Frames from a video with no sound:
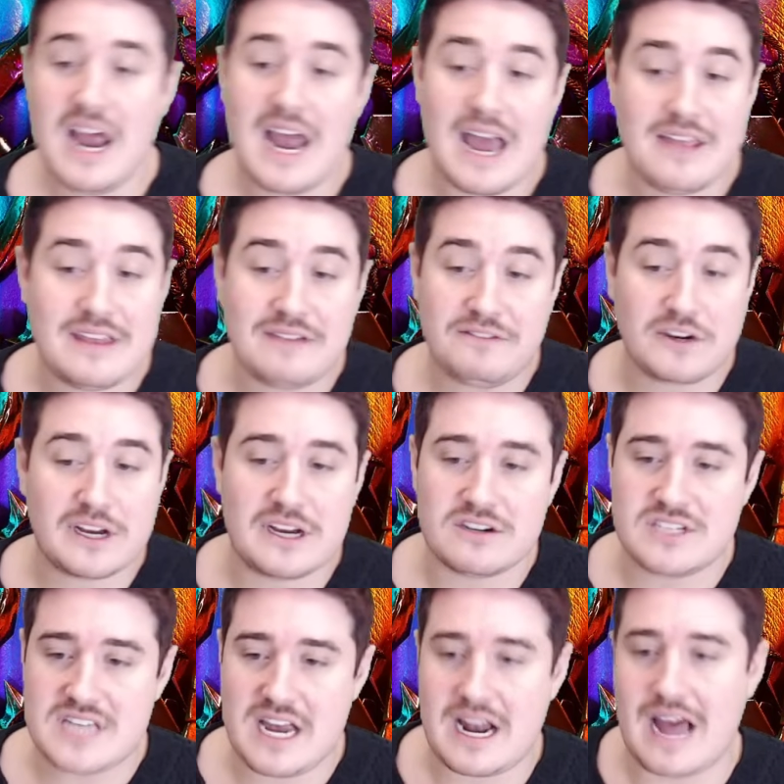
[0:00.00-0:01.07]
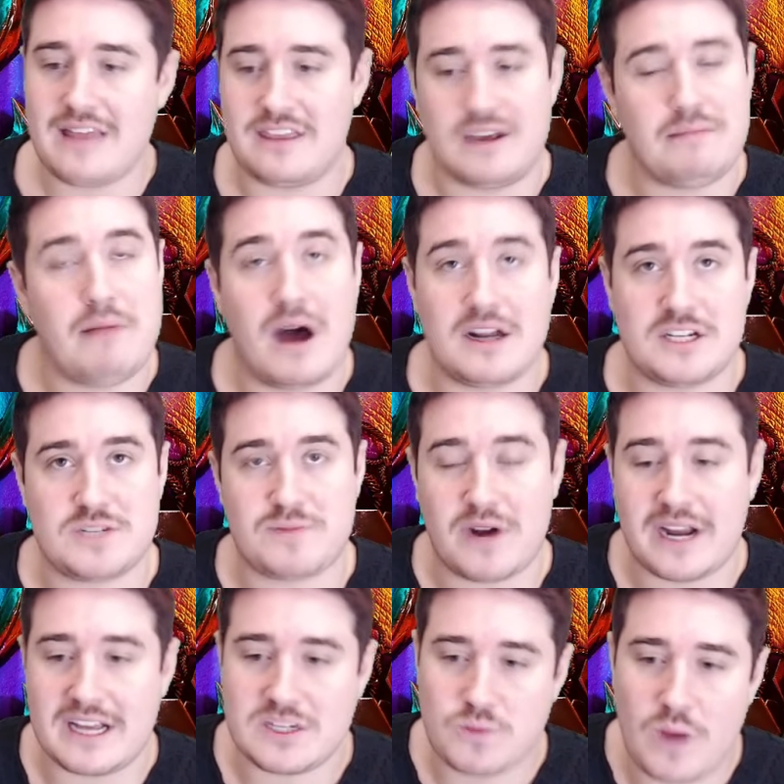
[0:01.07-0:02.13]
And then for gear set, I think Mana
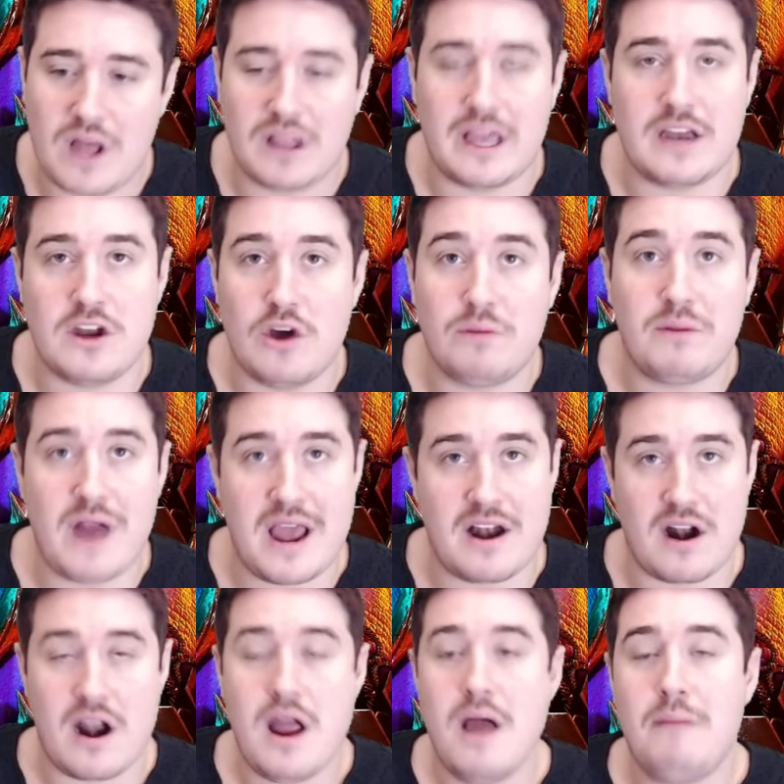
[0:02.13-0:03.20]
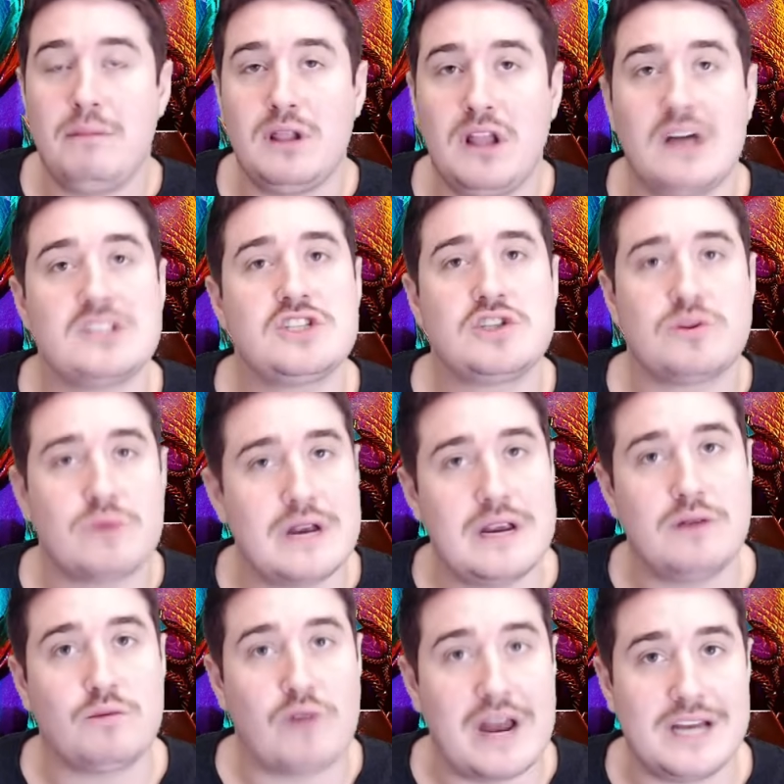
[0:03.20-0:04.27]
Spring as well, a no-brainer. Plus three
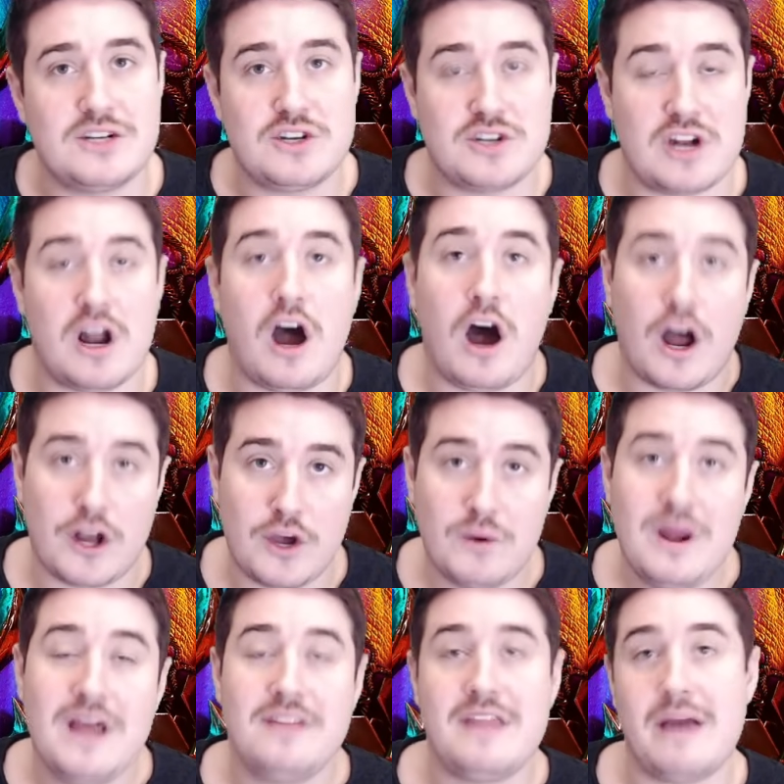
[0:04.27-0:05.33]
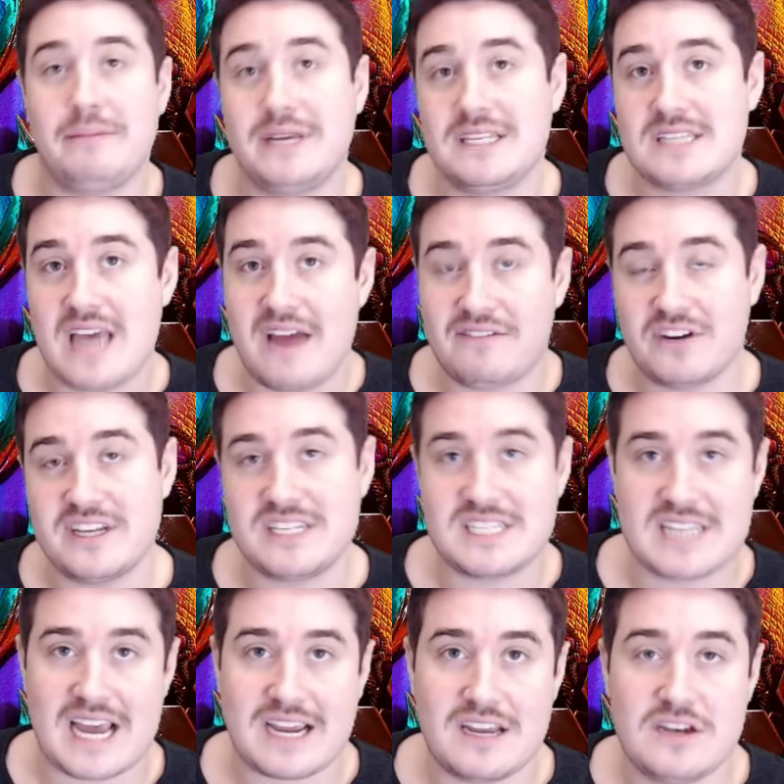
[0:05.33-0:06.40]
Rage Regen auto, that means every
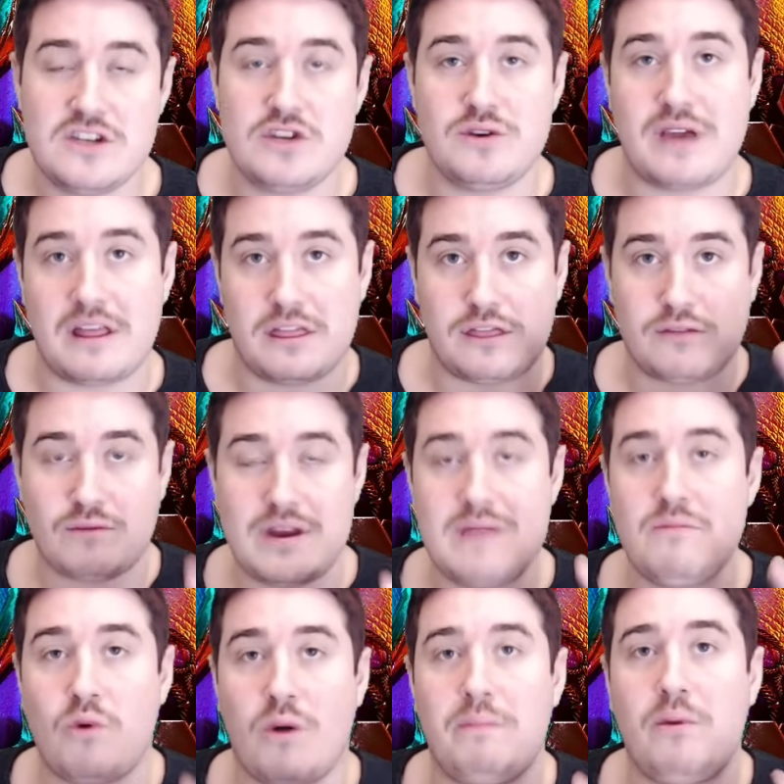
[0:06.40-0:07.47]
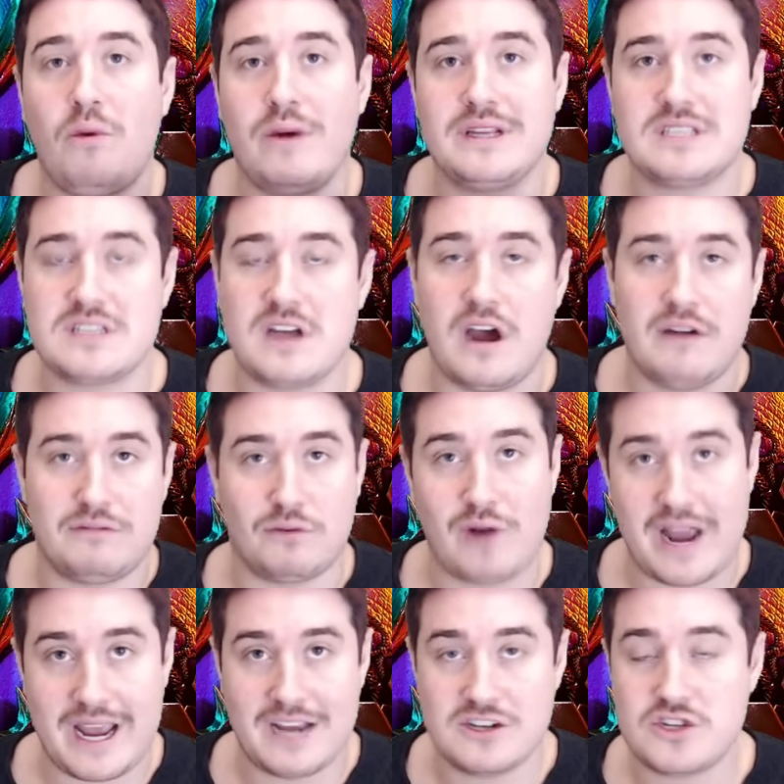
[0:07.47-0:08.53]
second you get three more points of
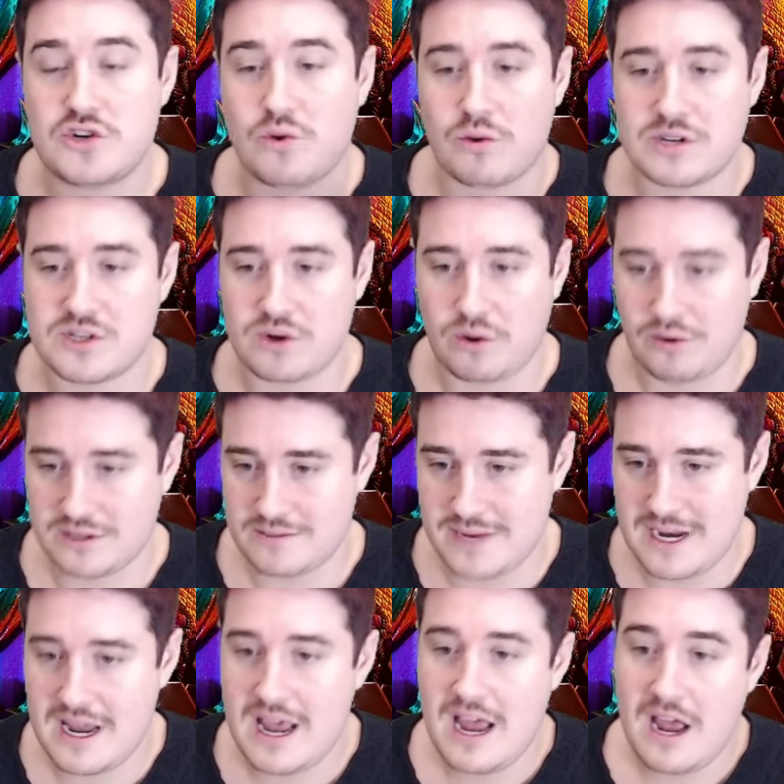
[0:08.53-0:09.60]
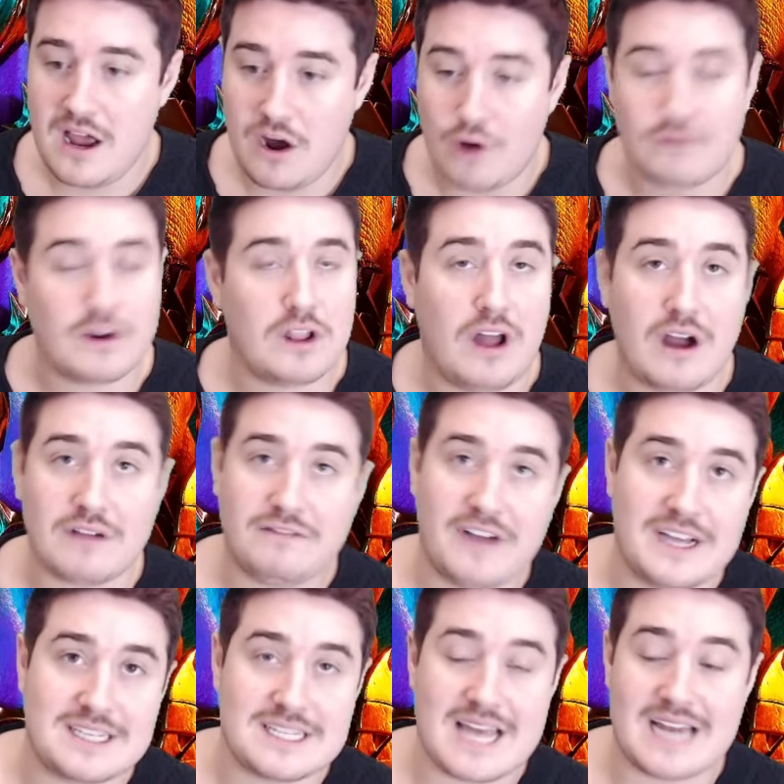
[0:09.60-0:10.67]
Rage towards your ultimate over long
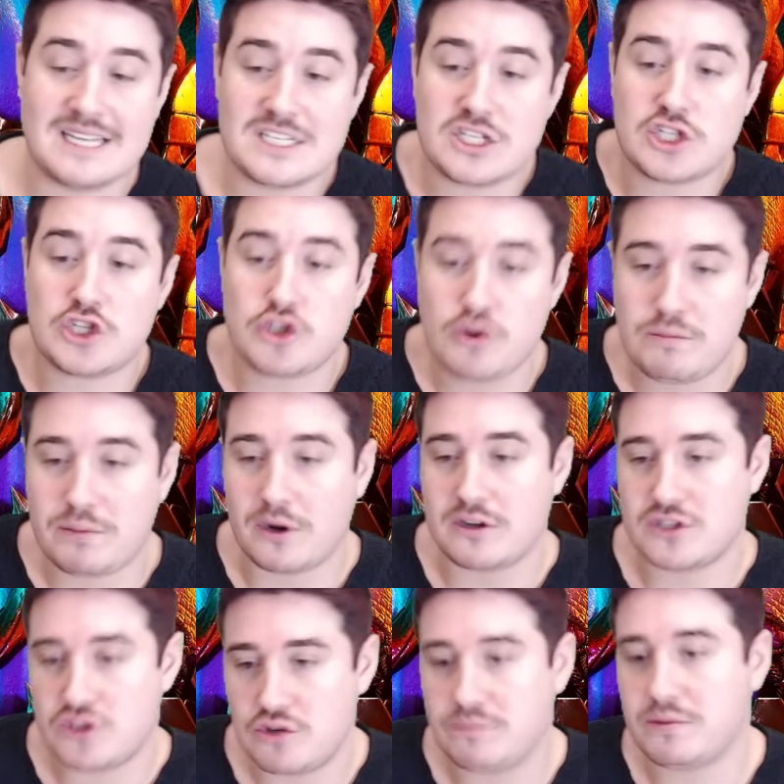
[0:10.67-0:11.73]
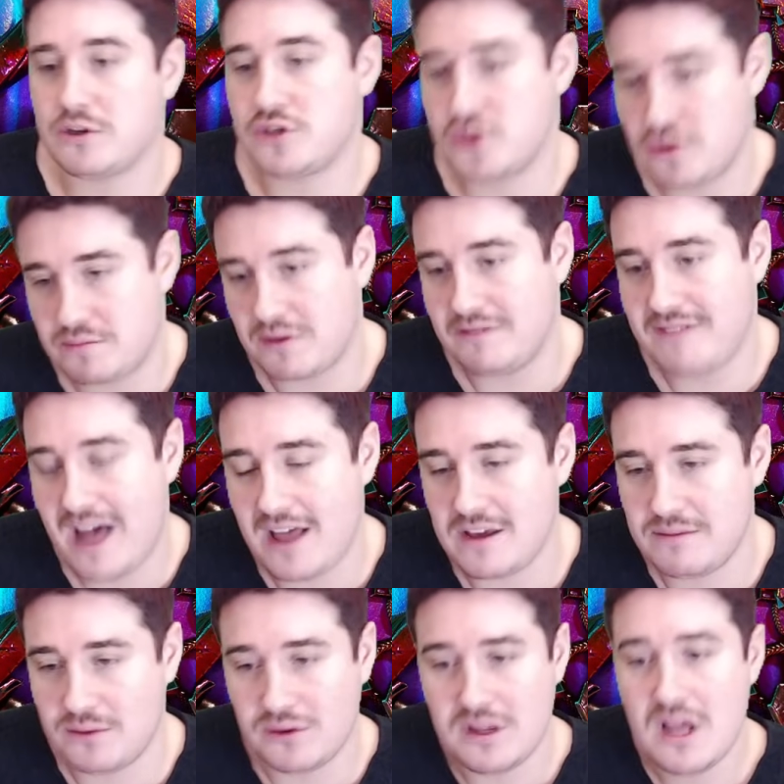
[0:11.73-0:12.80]
fights, that is super, super, super
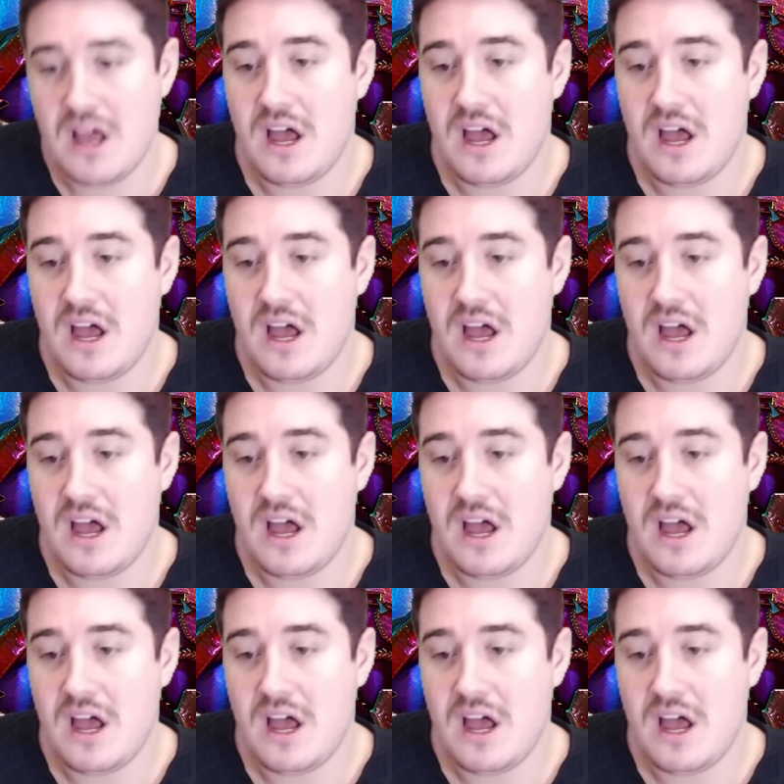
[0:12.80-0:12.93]
valuable.